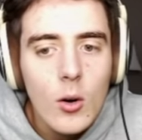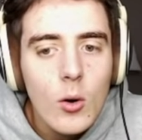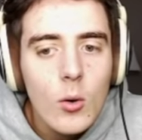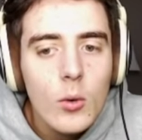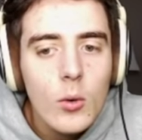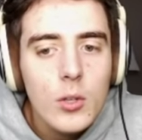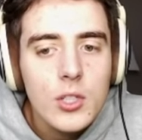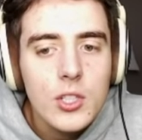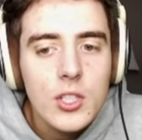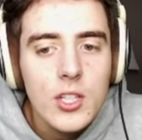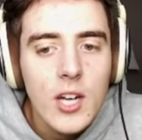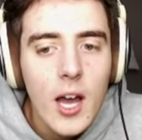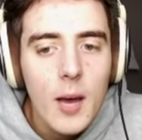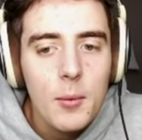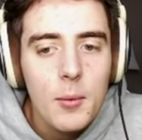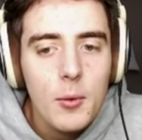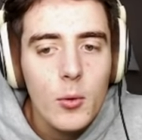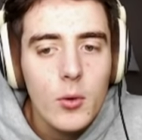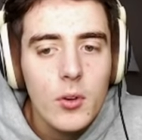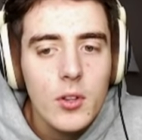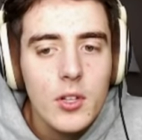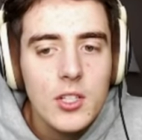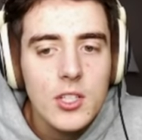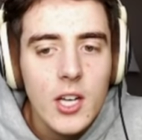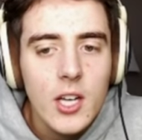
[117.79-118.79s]
What's gonna happen?
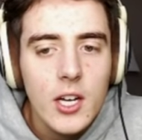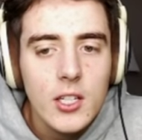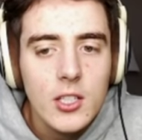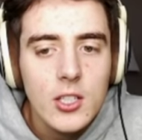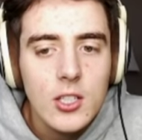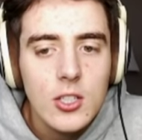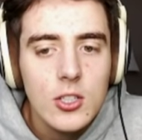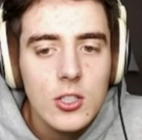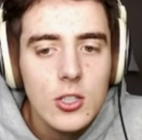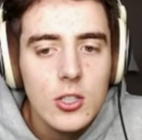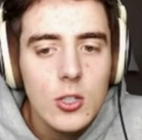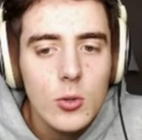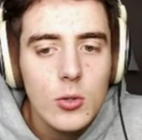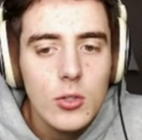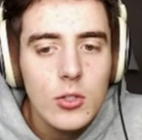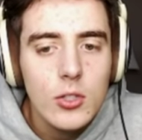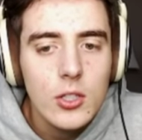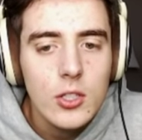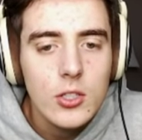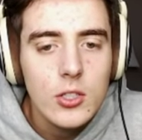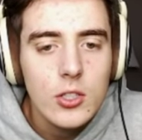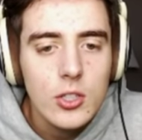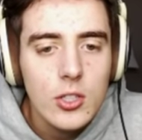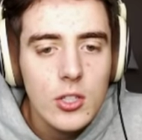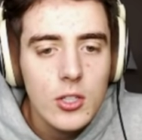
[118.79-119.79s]
What are these guys gonna do? Are they
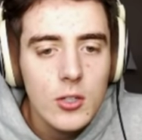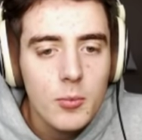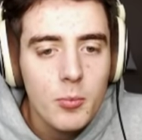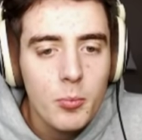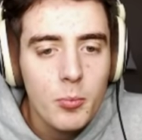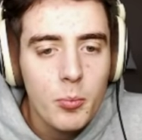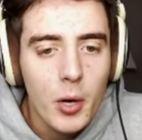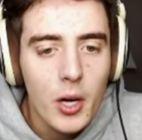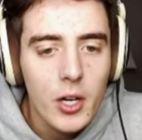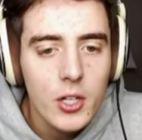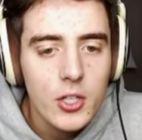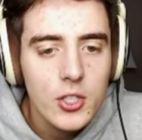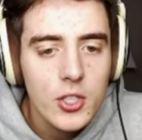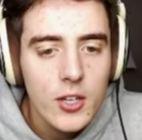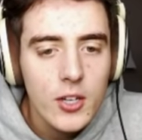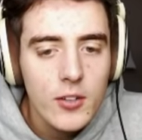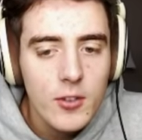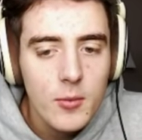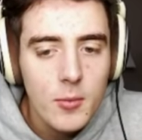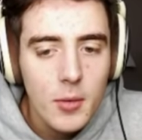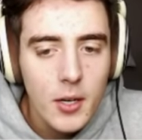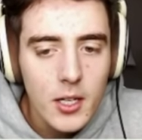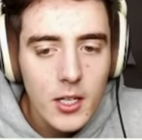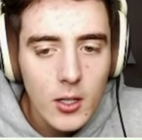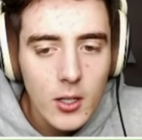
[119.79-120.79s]
just gonna punch
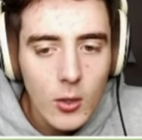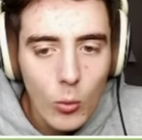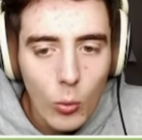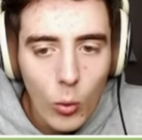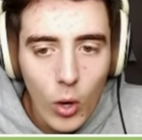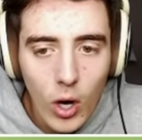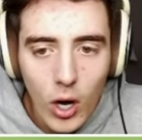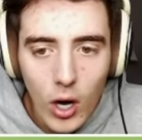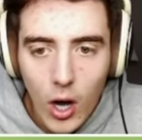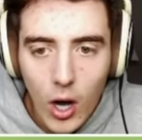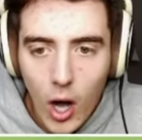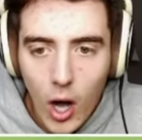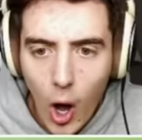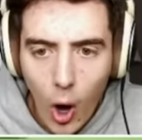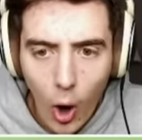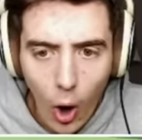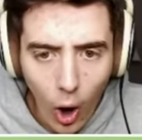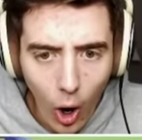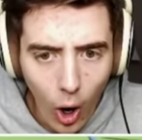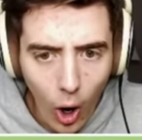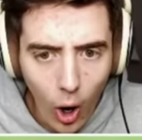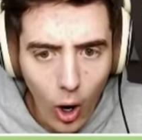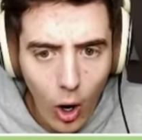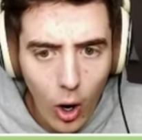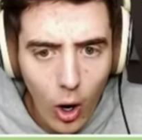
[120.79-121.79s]
everybody? What?
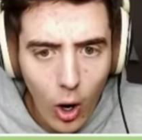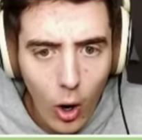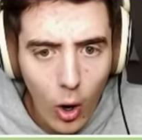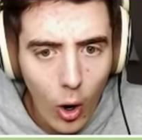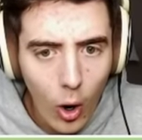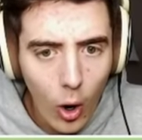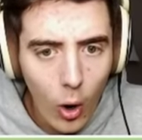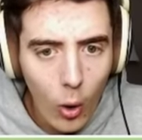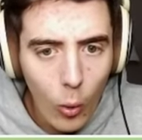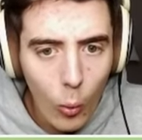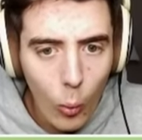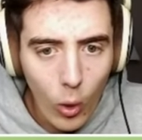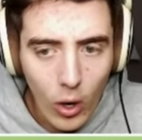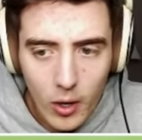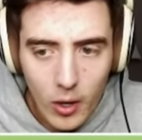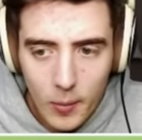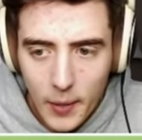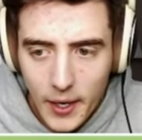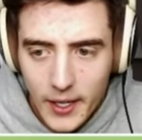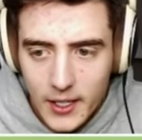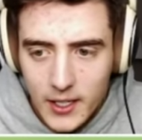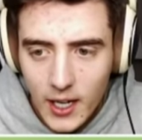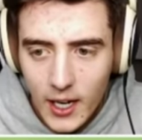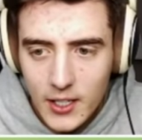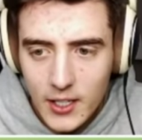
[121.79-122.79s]
Oh, what are
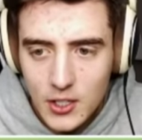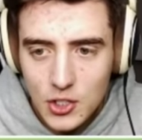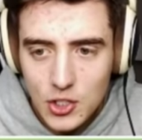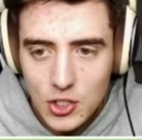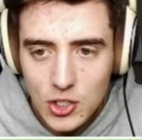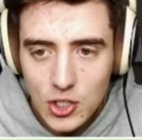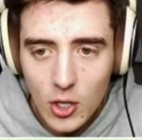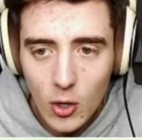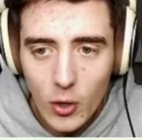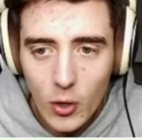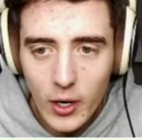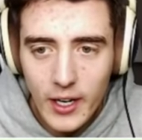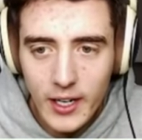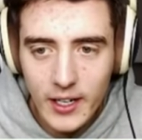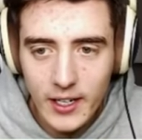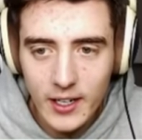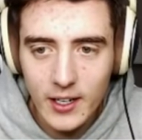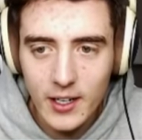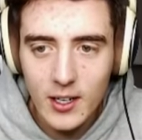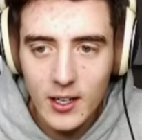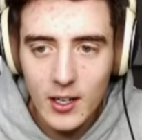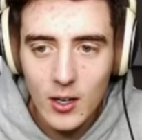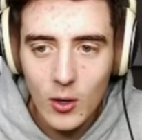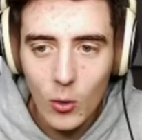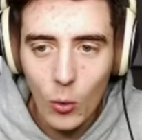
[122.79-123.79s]
my guys doing?
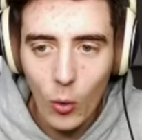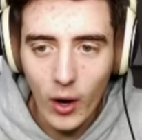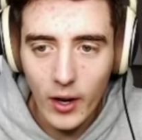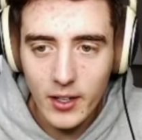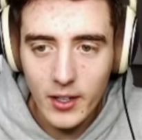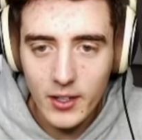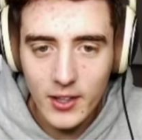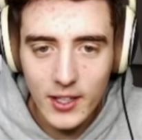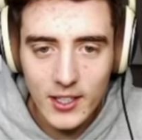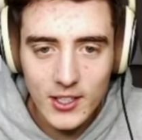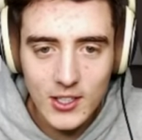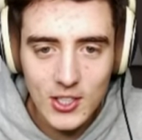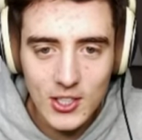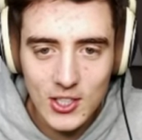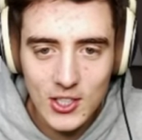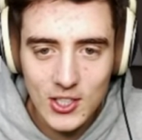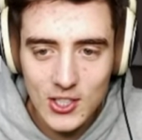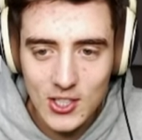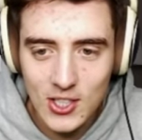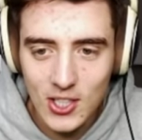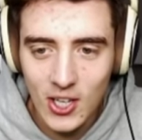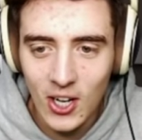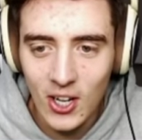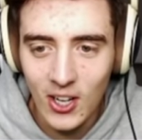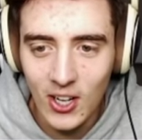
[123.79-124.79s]
Why did they just
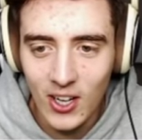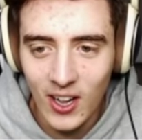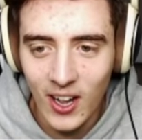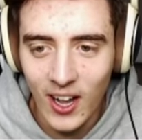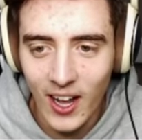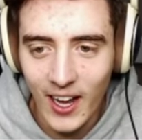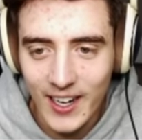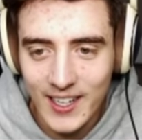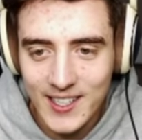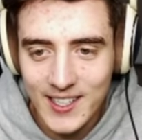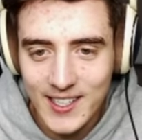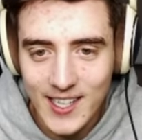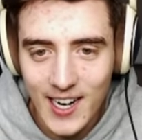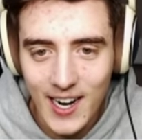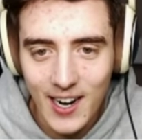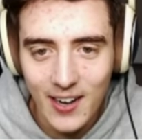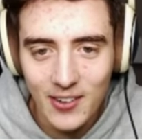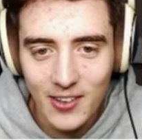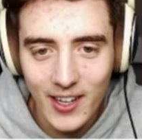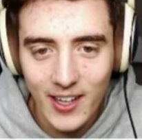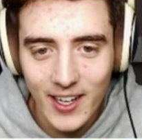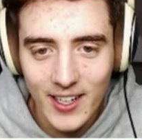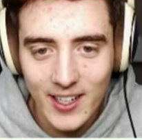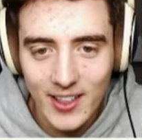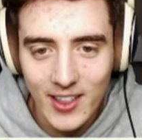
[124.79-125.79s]
slide
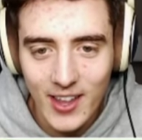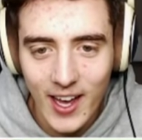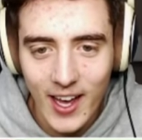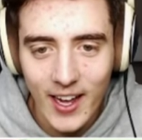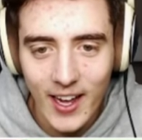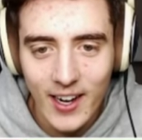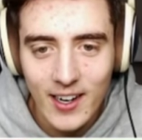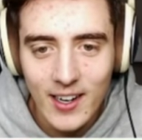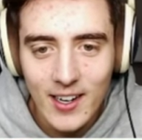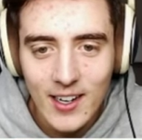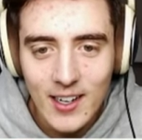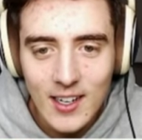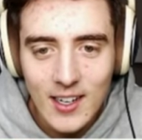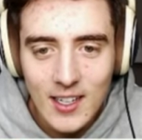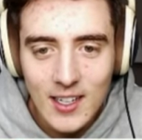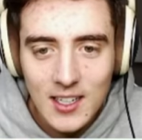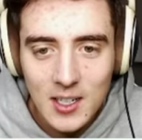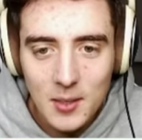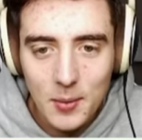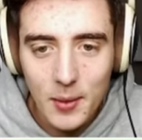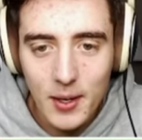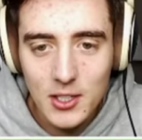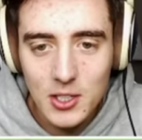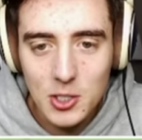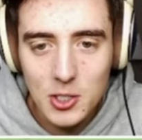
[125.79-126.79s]
down like that?
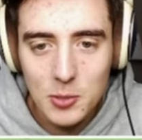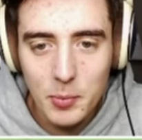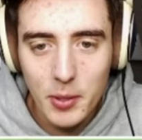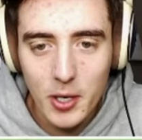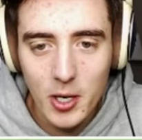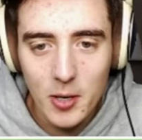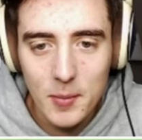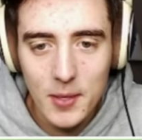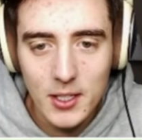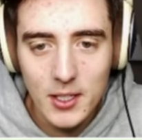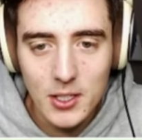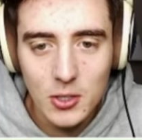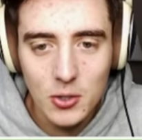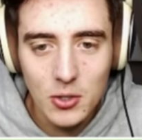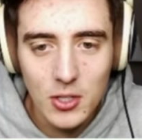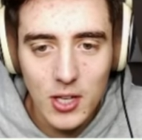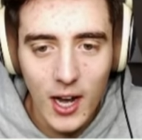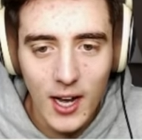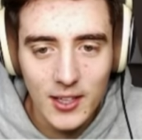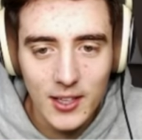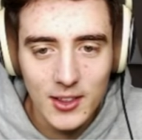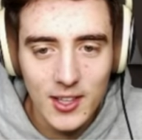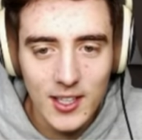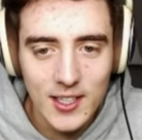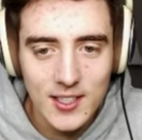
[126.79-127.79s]
Come on, Spearman, you
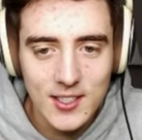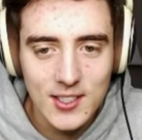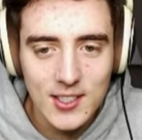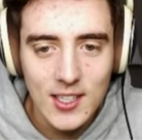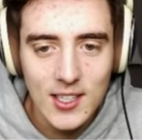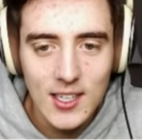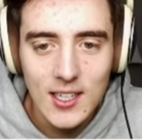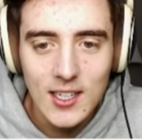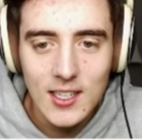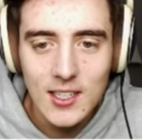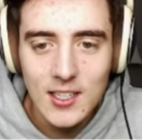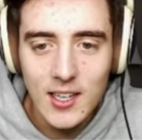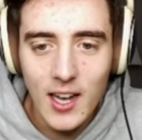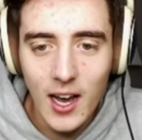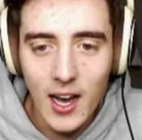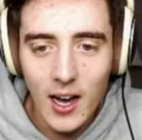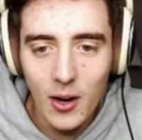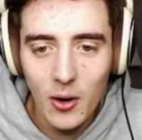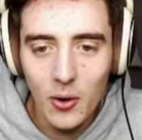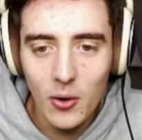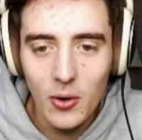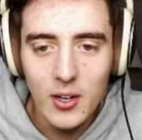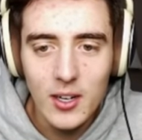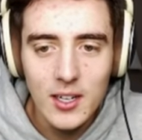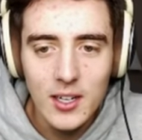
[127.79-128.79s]
got this.
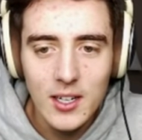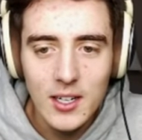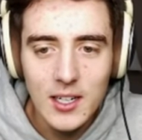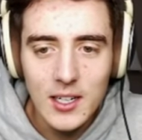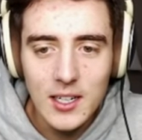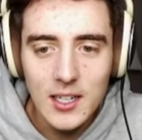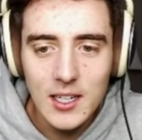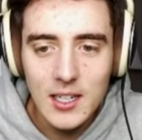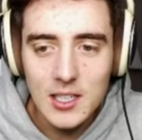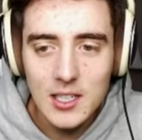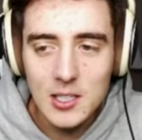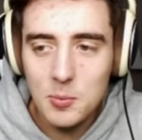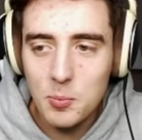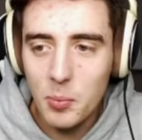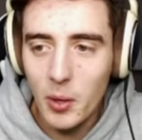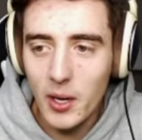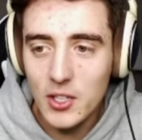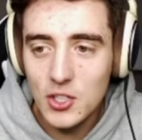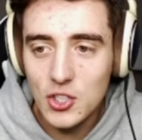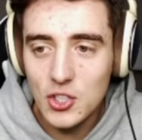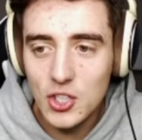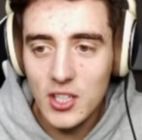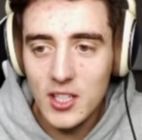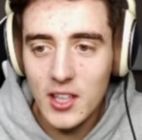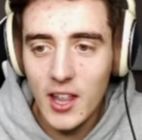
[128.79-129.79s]
No, he's
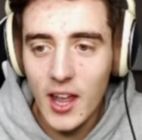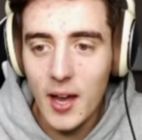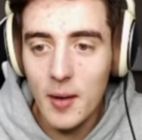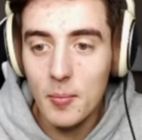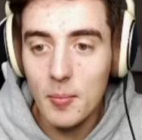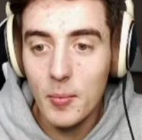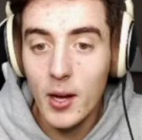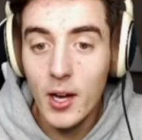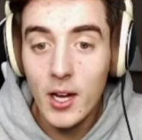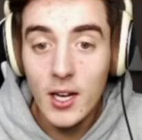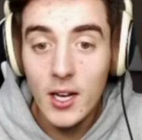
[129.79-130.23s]
punching them.